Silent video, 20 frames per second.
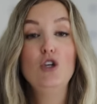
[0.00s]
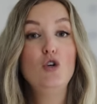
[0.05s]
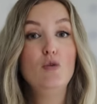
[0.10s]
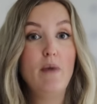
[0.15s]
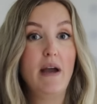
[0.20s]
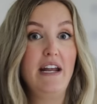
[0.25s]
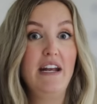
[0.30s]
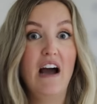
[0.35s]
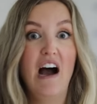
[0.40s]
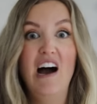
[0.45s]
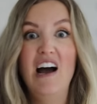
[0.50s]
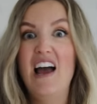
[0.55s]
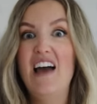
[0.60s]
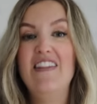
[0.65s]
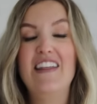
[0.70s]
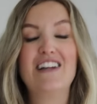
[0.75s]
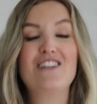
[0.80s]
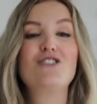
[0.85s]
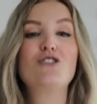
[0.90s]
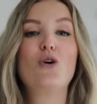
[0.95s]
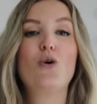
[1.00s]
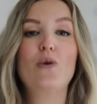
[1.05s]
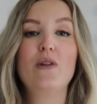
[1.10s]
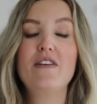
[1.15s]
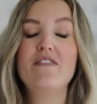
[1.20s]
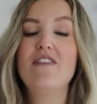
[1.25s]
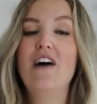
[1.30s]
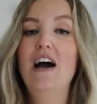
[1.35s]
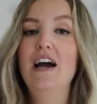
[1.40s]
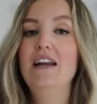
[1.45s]
You may not, and that's
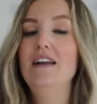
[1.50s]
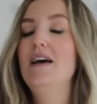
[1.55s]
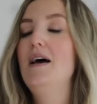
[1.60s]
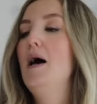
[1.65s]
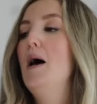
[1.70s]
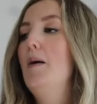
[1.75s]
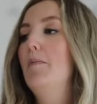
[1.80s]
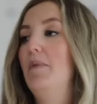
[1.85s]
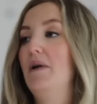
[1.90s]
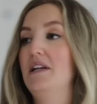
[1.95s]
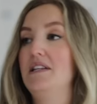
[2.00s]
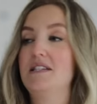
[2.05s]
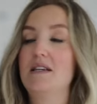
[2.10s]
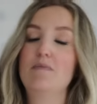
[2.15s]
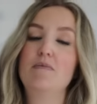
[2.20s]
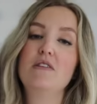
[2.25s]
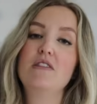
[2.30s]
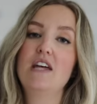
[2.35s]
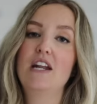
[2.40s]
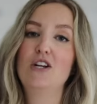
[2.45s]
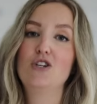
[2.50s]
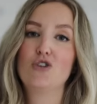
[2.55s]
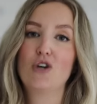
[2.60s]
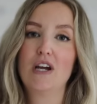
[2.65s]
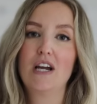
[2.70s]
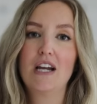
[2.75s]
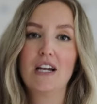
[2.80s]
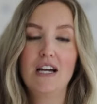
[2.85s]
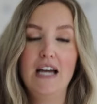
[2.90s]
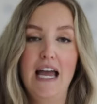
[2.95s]
totally fine, but it's something that I
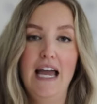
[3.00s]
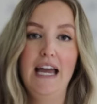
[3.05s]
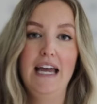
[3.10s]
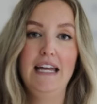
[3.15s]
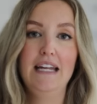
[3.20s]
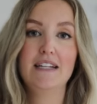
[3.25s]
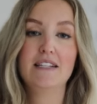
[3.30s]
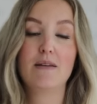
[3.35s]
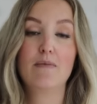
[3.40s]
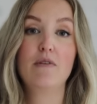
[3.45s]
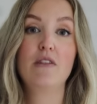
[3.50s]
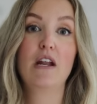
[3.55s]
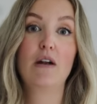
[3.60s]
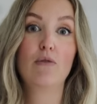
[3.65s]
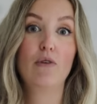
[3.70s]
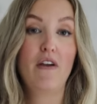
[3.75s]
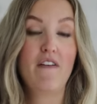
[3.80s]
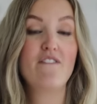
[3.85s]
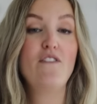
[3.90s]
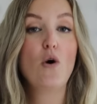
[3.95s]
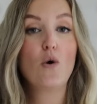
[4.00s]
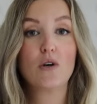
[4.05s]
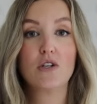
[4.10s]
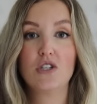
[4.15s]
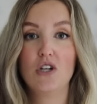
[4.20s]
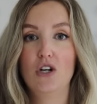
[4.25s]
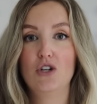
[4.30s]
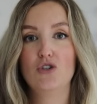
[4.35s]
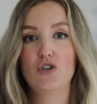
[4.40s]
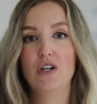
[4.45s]
drink and something that I really
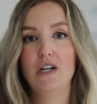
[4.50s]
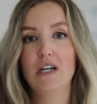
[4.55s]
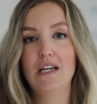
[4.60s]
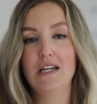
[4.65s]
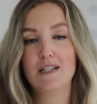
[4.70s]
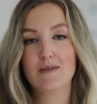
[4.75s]
focus on drinking,